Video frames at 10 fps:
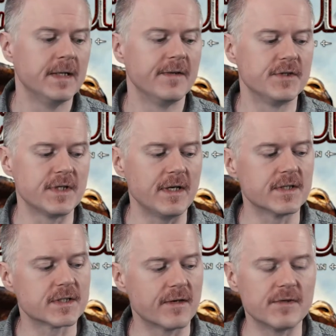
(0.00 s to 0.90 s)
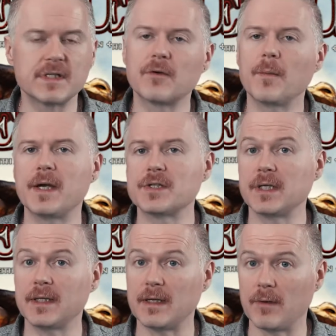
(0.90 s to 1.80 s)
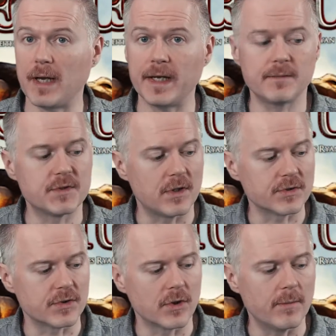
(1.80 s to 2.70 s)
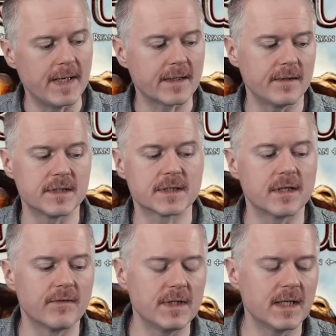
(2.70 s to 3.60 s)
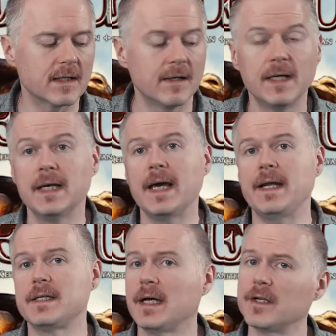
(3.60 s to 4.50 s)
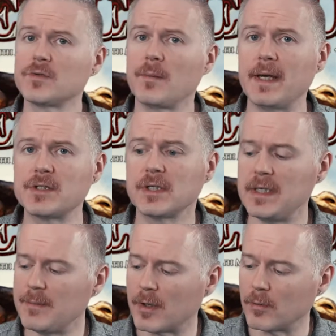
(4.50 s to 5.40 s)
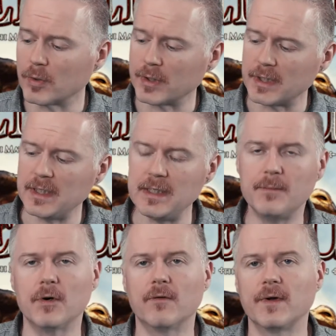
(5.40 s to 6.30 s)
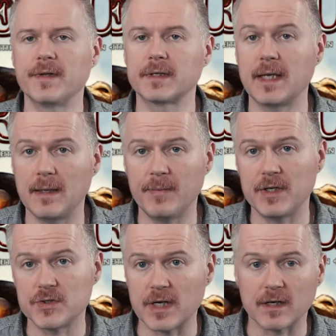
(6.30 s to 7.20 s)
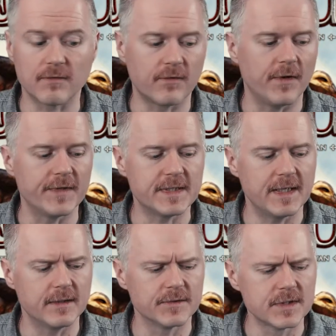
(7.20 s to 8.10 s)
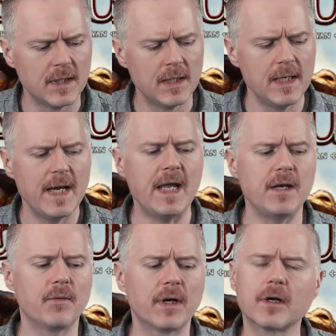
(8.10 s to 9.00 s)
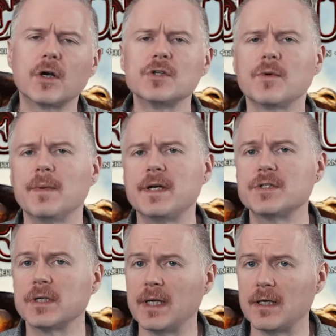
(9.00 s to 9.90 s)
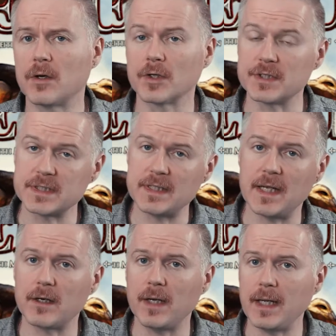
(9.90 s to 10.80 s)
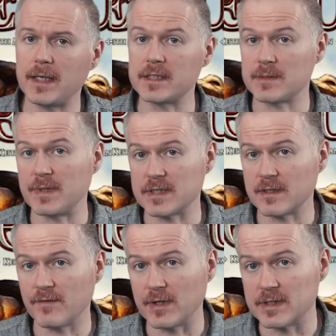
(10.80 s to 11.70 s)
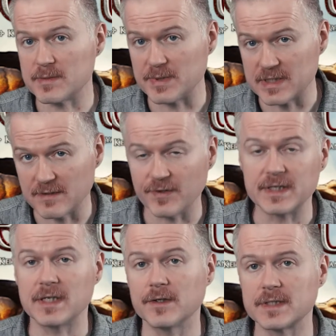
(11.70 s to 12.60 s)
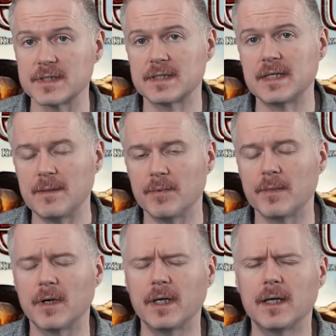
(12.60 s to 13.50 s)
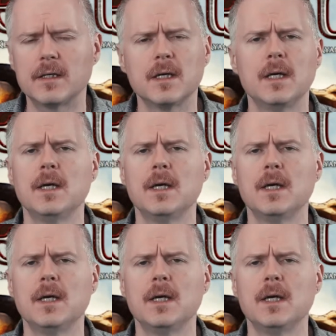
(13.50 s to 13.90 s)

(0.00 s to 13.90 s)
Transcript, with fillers: there's any discoveries that we manage to get that are items, we're also going to go back in the discovery deck. Any titles we manage to keep are we're going to keep over on the campaign tracker for all the titles. Any rare cards we manage to get are going to stay in our hand, especially if they specifically tell us to keep them in our hand.